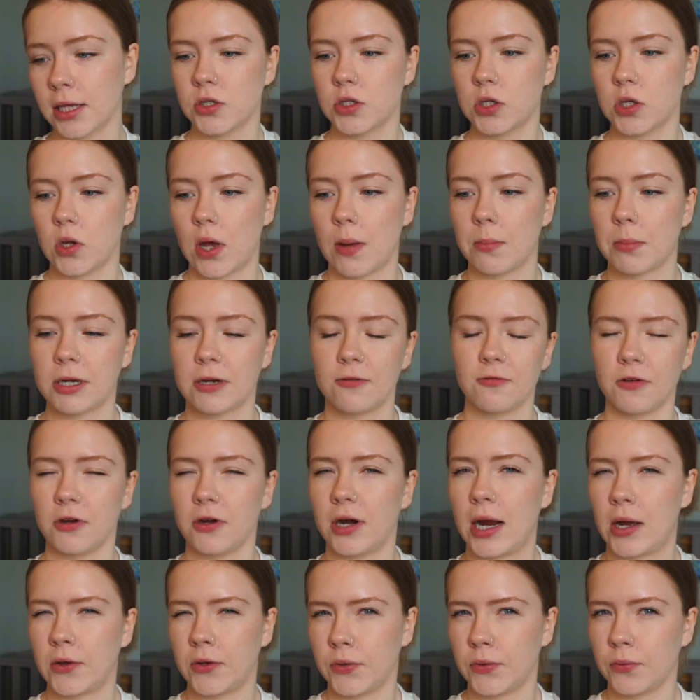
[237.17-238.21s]
So I'm gonna
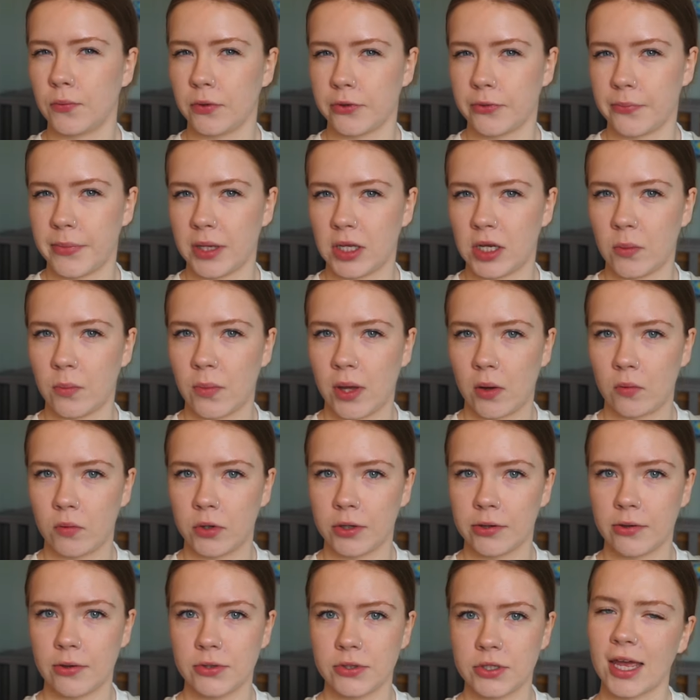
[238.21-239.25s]
figure out what medium I want
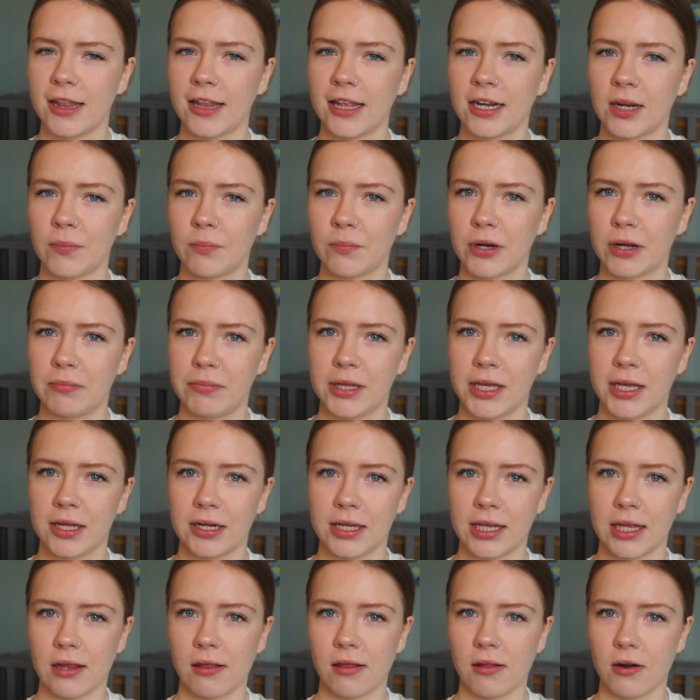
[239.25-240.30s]
to use, and then I'm probably
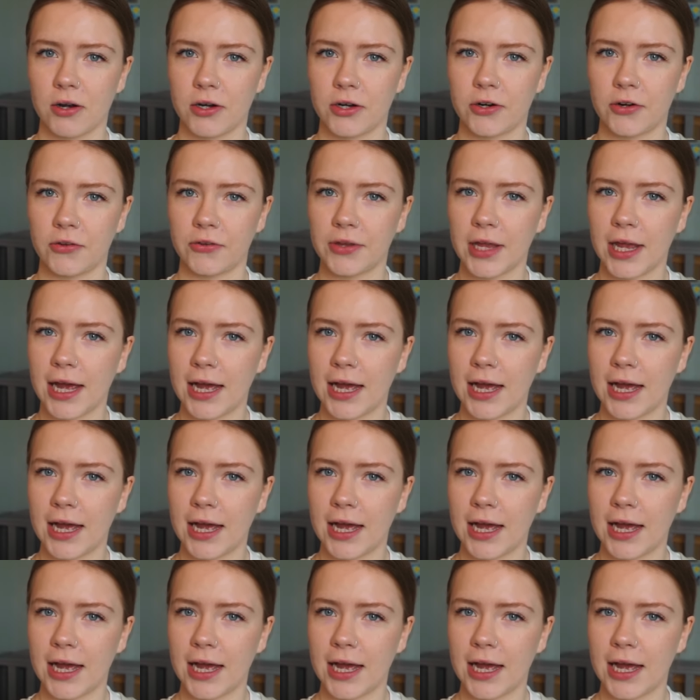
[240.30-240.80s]
gonna get started on